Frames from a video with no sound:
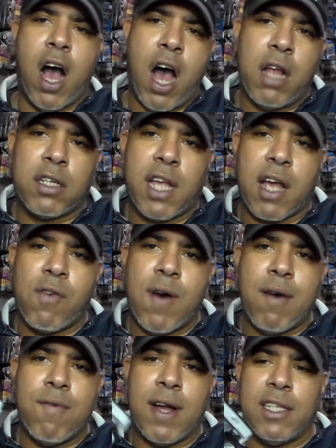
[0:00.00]
on
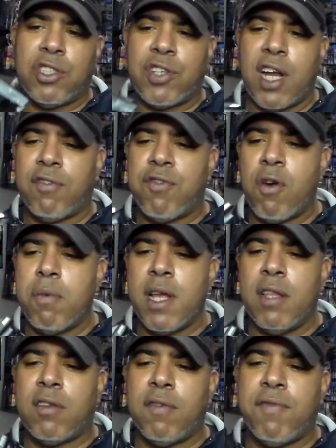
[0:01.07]
Gigawatt while he's transformed
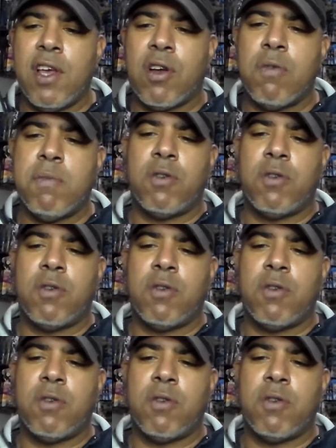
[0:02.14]
into vehicle